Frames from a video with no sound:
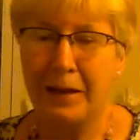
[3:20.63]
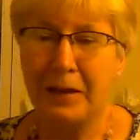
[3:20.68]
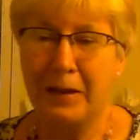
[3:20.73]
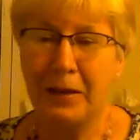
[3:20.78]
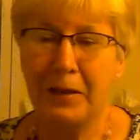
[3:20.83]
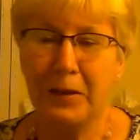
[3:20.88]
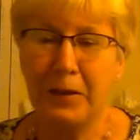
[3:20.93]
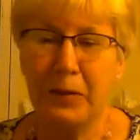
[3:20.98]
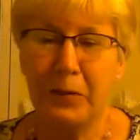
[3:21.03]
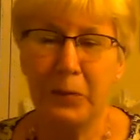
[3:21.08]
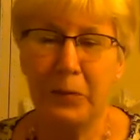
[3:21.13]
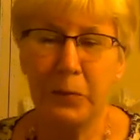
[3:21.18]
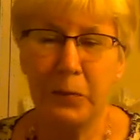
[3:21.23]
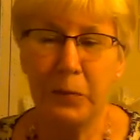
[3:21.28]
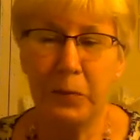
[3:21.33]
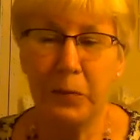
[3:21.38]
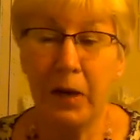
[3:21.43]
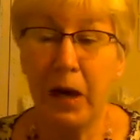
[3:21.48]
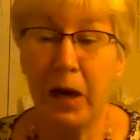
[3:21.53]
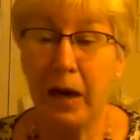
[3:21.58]

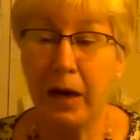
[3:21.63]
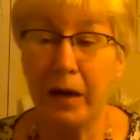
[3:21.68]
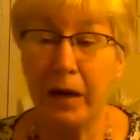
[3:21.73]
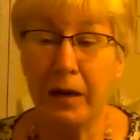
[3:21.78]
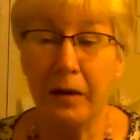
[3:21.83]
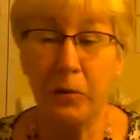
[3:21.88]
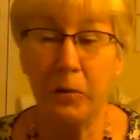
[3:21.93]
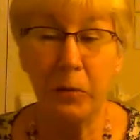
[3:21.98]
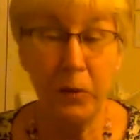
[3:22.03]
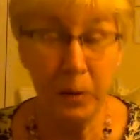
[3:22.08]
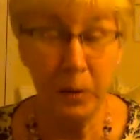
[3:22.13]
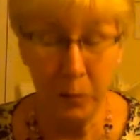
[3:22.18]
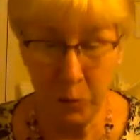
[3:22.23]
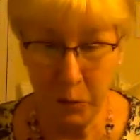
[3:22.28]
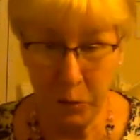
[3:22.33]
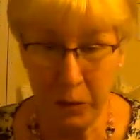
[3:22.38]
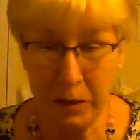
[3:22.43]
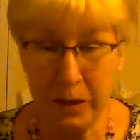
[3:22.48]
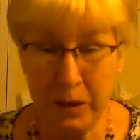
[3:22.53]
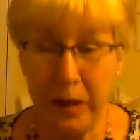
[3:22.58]
One
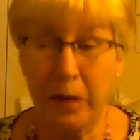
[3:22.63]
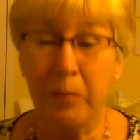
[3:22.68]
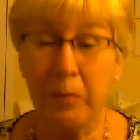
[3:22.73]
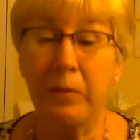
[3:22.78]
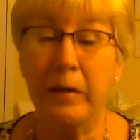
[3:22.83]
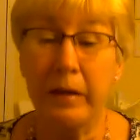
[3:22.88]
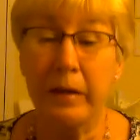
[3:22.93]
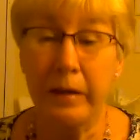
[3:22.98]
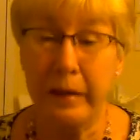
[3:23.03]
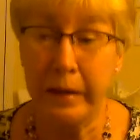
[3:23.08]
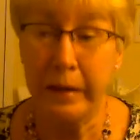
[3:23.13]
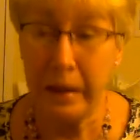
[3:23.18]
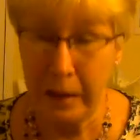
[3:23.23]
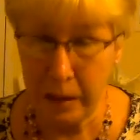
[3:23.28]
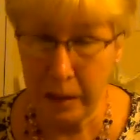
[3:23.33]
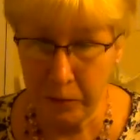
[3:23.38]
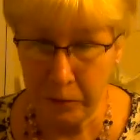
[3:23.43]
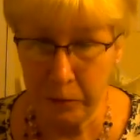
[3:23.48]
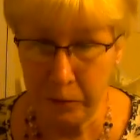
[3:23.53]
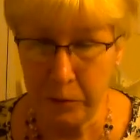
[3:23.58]
more time,
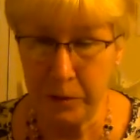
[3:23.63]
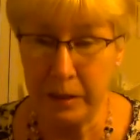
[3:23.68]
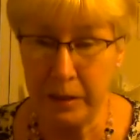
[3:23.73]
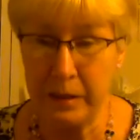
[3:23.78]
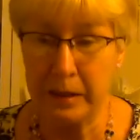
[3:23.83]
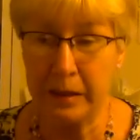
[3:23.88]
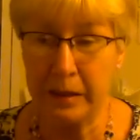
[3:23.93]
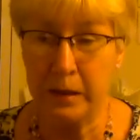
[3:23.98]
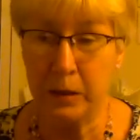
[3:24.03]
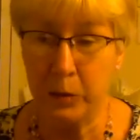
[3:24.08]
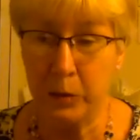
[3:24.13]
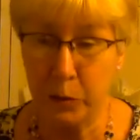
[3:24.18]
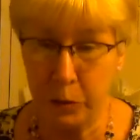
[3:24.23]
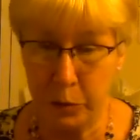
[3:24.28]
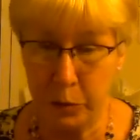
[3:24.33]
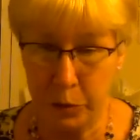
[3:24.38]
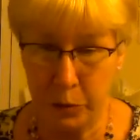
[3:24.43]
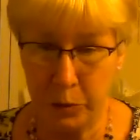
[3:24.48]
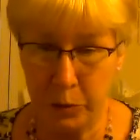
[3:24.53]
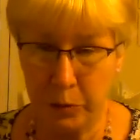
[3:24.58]
link for this
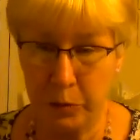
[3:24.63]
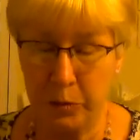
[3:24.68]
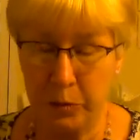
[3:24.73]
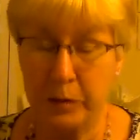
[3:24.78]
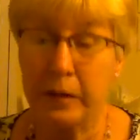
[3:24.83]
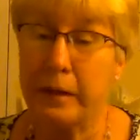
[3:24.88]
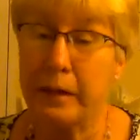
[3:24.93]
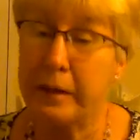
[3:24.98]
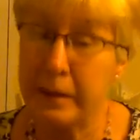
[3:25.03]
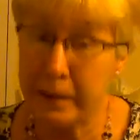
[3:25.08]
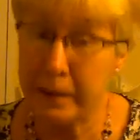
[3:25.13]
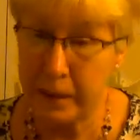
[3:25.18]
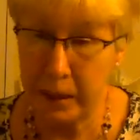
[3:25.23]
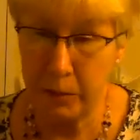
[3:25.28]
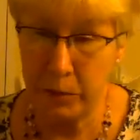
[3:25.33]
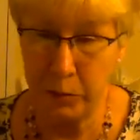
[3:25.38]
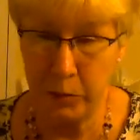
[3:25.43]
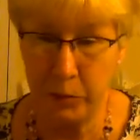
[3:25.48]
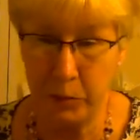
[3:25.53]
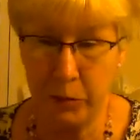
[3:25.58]
lawsuit, a
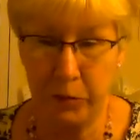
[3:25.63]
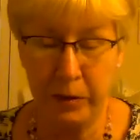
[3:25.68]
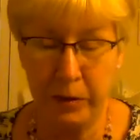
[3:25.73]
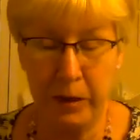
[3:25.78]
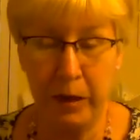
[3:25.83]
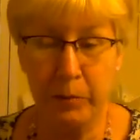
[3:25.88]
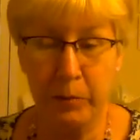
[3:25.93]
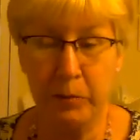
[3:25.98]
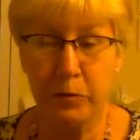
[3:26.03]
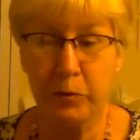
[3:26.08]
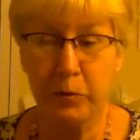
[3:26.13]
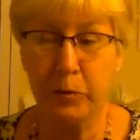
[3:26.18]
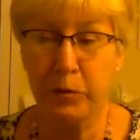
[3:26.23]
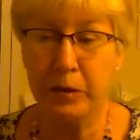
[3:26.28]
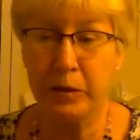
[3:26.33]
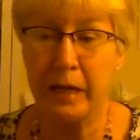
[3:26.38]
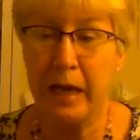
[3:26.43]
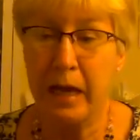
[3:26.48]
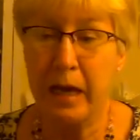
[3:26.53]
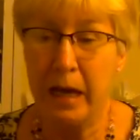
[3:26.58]
statement of claim, of
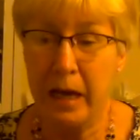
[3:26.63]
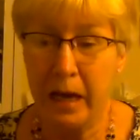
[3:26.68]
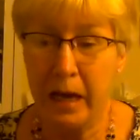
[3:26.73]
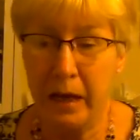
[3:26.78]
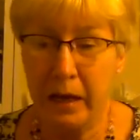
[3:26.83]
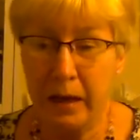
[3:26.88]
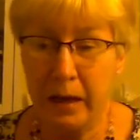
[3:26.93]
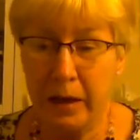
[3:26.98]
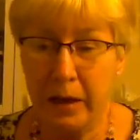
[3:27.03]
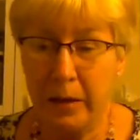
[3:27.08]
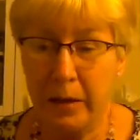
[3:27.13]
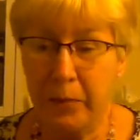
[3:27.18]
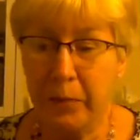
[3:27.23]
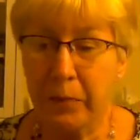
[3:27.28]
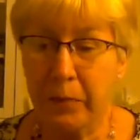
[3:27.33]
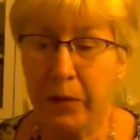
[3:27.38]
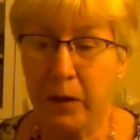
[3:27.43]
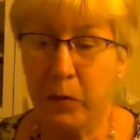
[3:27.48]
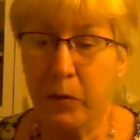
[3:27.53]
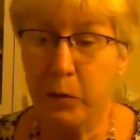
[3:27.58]
course,
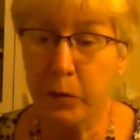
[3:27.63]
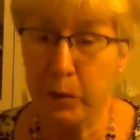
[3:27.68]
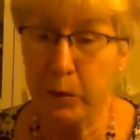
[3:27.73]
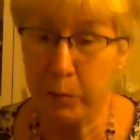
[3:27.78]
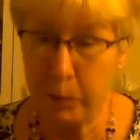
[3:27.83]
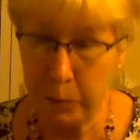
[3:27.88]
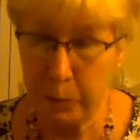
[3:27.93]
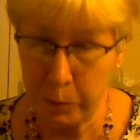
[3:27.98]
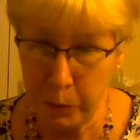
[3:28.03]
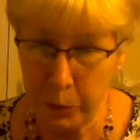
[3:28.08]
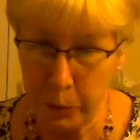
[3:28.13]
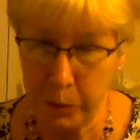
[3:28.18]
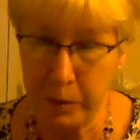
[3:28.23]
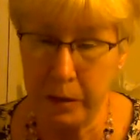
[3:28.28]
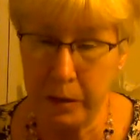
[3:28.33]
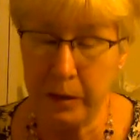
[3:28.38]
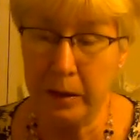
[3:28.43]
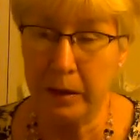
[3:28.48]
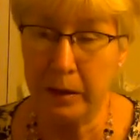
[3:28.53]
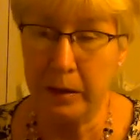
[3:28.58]
will be
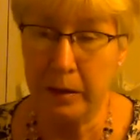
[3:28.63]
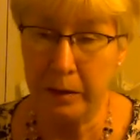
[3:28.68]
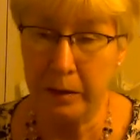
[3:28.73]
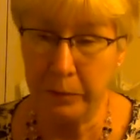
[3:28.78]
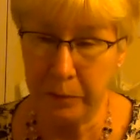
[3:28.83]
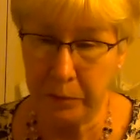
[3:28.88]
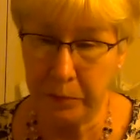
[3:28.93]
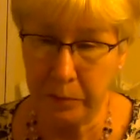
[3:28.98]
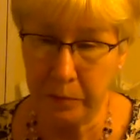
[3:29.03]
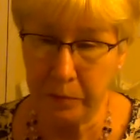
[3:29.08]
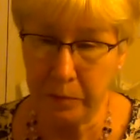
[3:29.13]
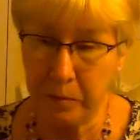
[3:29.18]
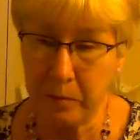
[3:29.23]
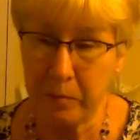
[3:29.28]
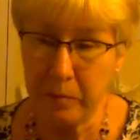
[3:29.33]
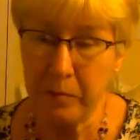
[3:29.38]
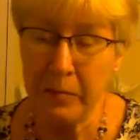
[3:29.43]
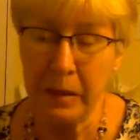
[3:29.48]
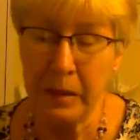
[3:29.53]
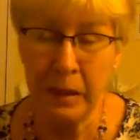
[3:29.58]
put
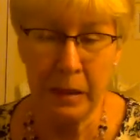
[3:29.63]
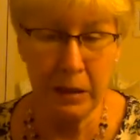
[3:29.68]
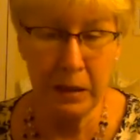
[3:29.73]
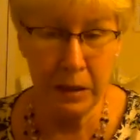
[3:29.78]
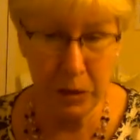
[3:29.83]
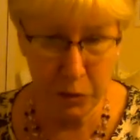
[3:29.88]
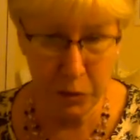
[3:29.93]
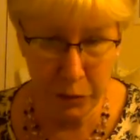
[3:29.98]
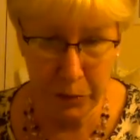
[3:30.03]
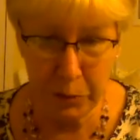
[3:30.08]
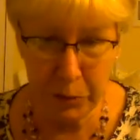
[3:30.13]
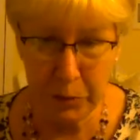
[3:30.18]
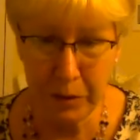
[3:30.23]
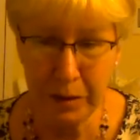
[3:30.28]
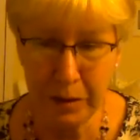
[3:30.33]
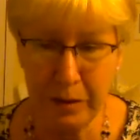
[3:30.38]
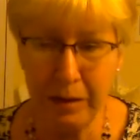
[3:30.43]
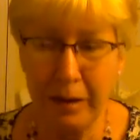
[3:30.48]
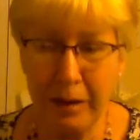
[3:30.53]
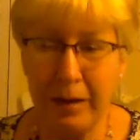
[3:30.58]

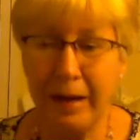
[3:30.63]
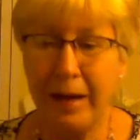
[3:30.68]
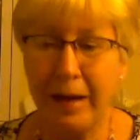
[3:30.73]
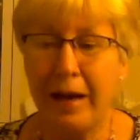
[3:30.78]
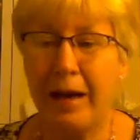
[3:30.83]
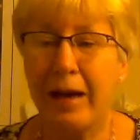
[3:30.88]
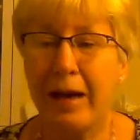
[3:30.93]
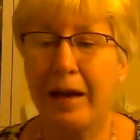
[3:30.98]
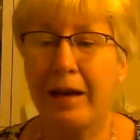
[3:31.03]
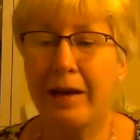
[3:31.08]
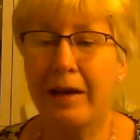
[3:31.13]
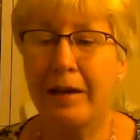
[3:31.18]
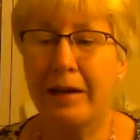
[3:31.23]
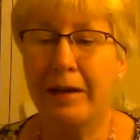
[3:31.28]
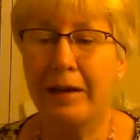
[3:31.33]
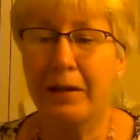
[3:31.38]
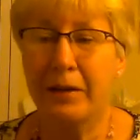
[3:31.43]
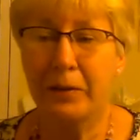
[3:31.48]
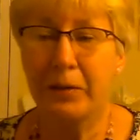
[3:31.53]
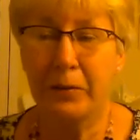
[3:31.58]
description.
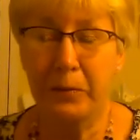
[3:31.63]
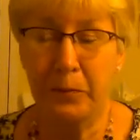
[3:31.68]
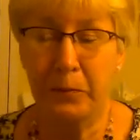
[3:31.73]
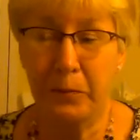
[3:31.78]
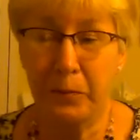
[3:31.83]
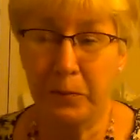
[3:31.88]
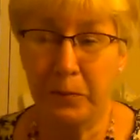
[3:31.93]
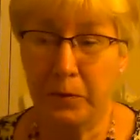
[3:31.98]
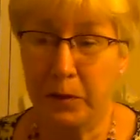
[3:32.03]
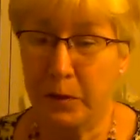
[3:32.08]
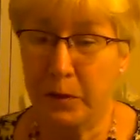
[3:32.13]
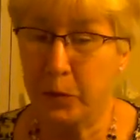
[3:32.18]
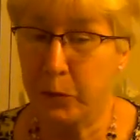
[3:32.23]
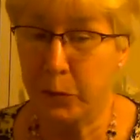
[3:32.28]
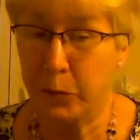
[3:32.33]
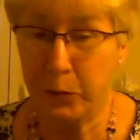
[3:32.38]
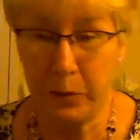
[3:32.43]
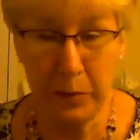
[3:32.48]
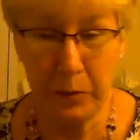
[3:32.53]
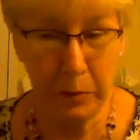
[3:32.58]

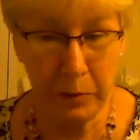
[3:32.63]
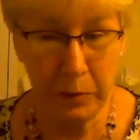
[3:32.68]
You will